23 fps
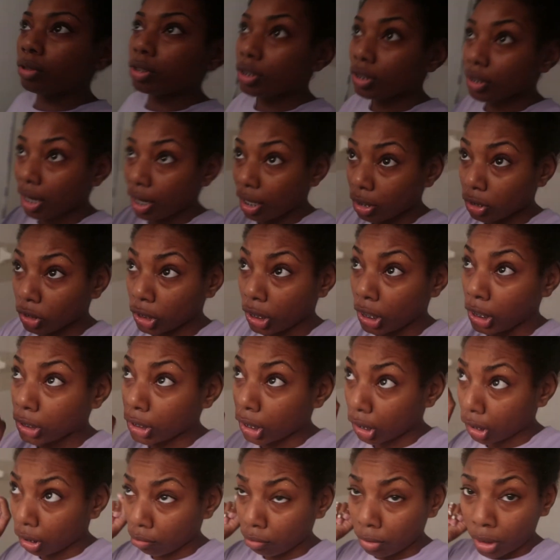We just gotta
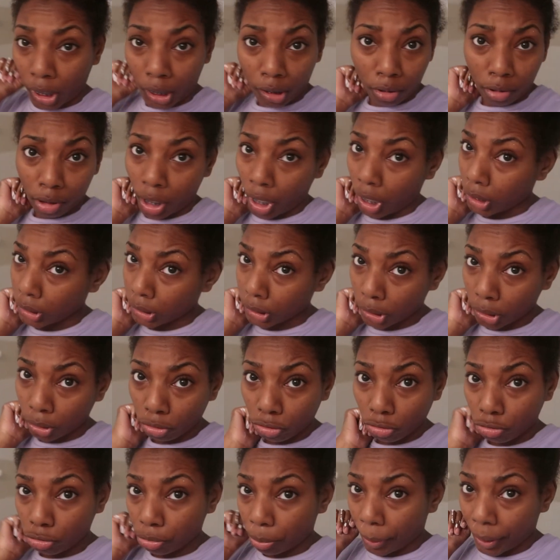change out the yellow
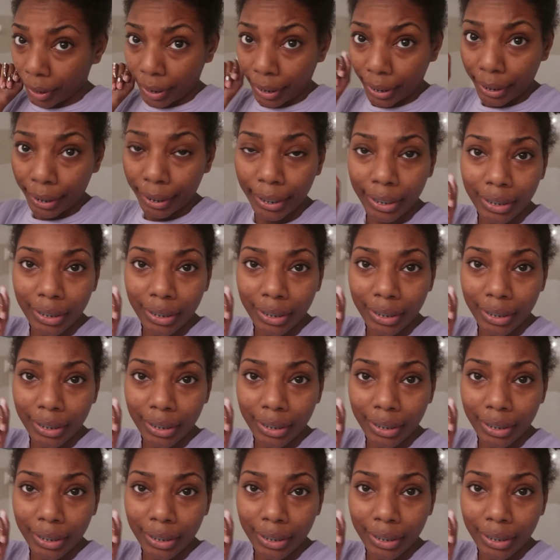lights. We.